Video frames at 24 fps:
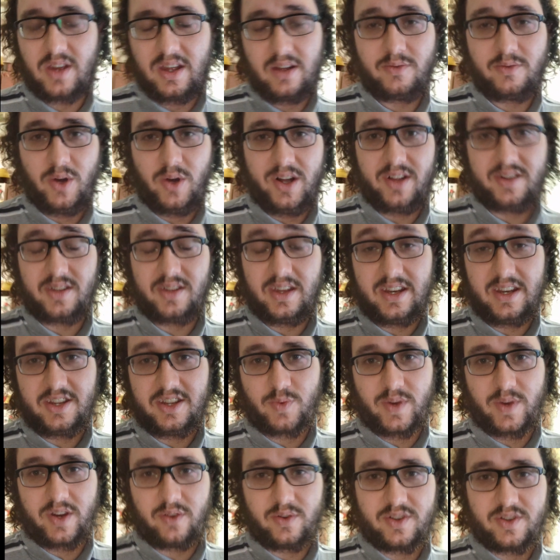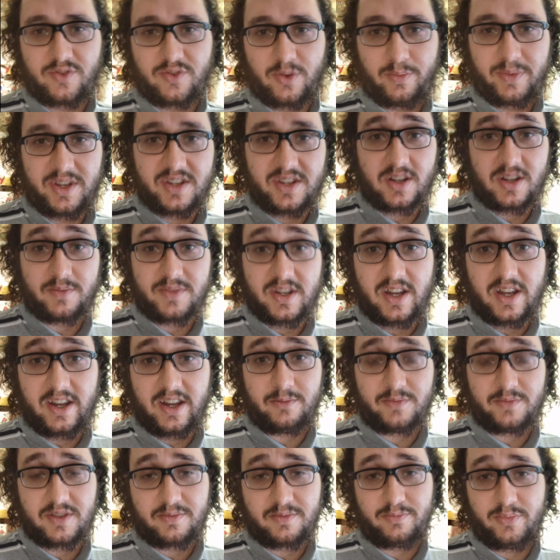You know, well, it is rigorous for me
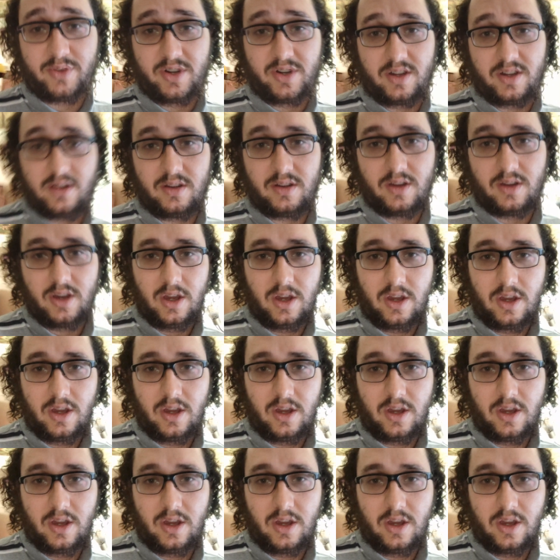sometimes, but